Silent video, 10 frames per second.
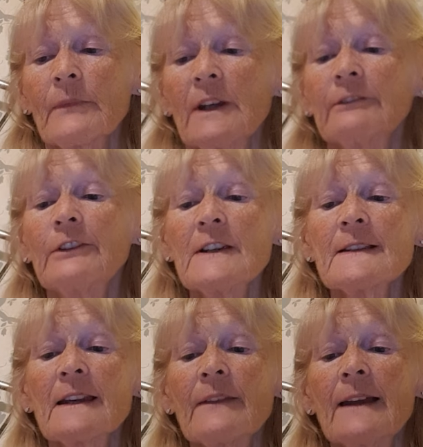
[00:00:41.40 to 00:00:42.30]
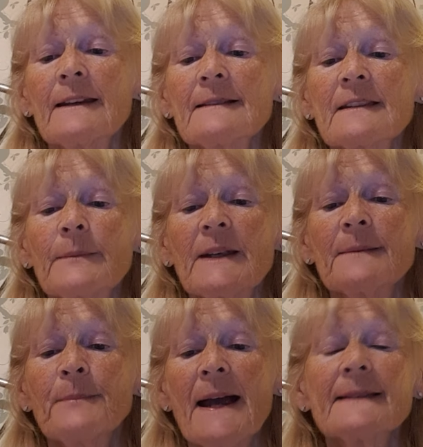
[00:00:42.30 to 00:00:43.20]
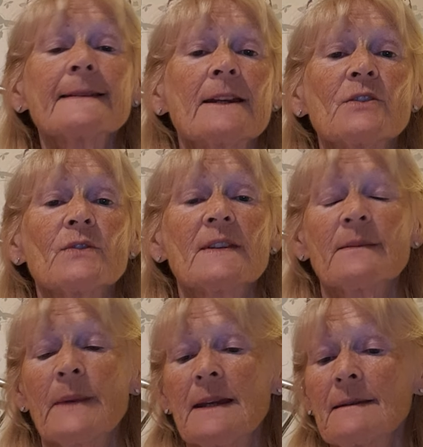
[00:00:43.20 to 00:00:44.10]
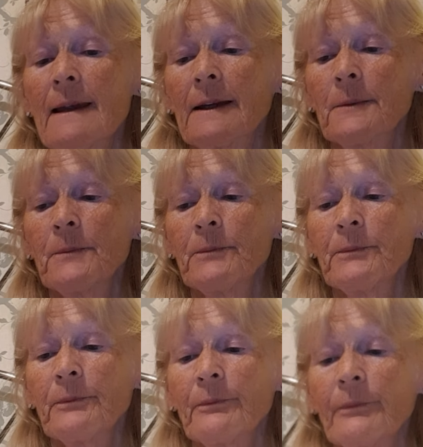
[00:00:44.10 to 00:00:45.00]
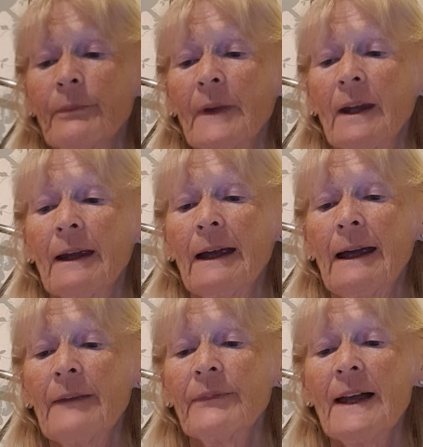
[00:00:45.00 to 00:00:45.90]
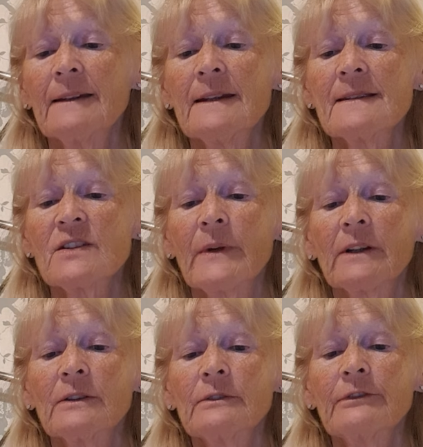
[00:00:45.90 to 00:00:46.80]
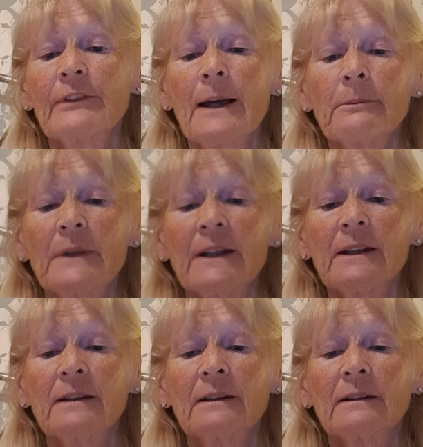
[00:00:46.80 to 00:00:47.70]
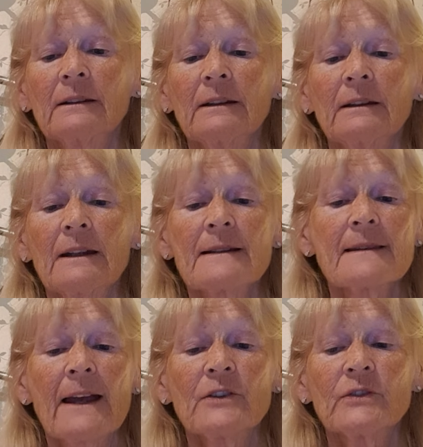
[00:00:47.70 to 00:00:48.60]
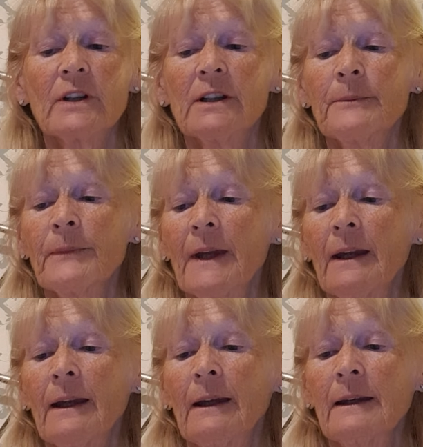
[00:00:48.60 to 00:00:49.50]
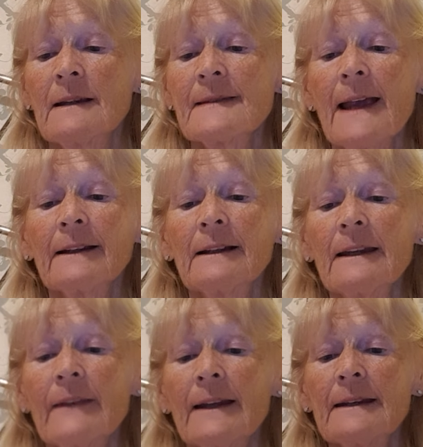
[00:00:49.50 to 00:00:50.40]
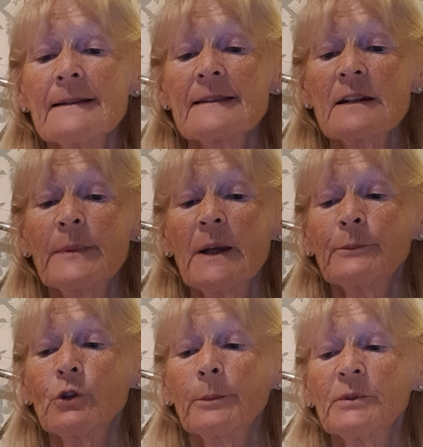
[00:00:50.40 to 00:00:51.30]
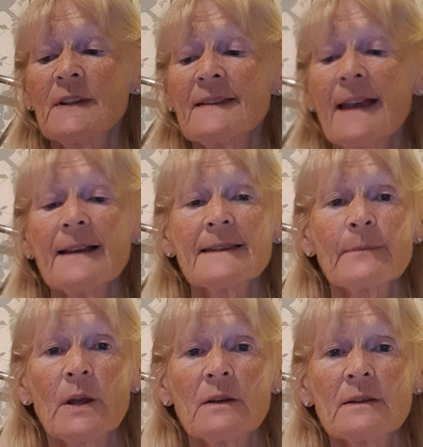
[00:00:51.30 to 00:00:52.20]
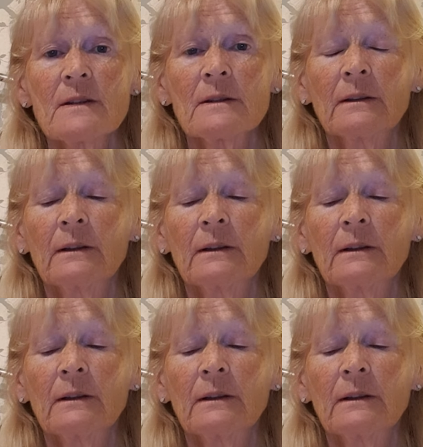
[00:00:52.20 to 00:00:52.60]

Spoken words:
Firstly, there needs to be a best interest meeting, and that needs to include family, etc. Secondly, there needs to be a proper assessment